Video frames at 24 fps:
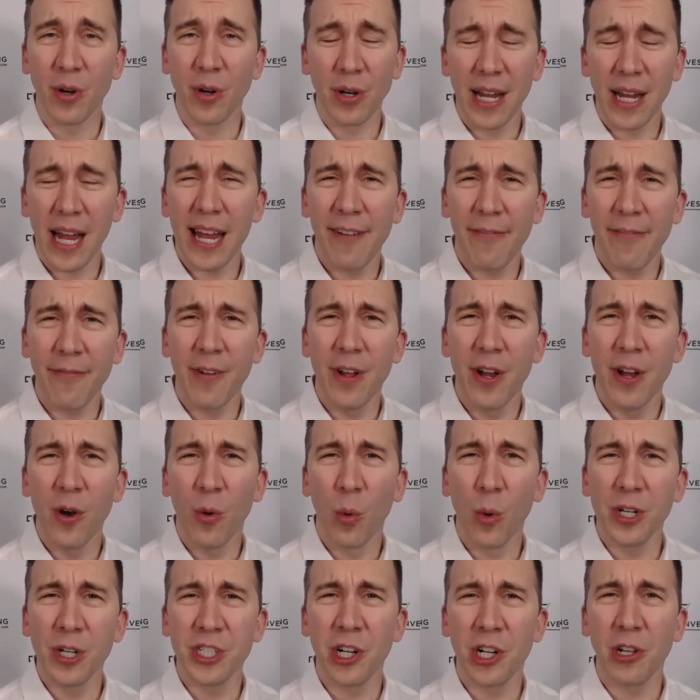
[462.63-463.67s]
or kind of
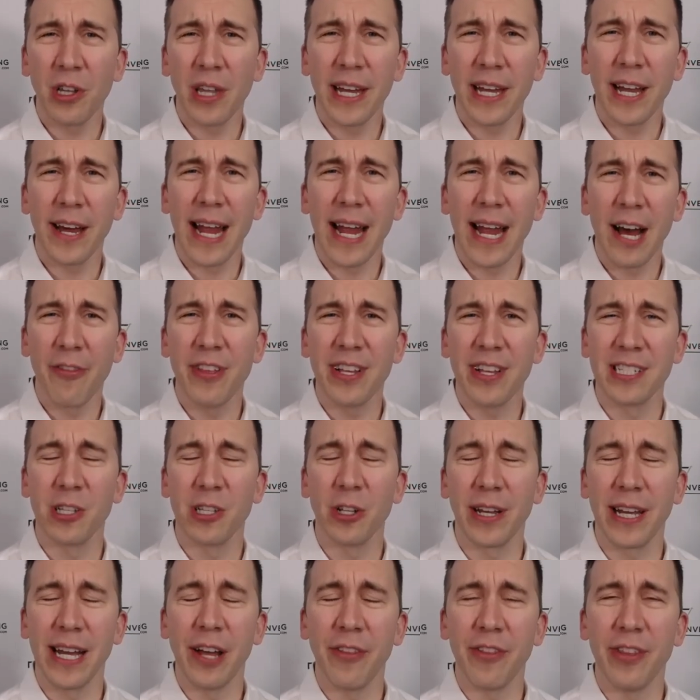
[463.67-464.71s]
what's your lay on how things
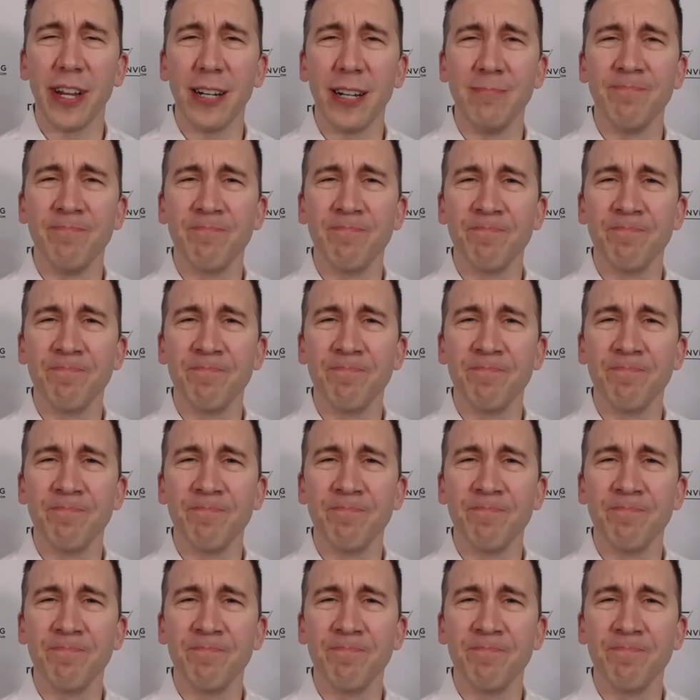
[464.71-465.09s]
look out there?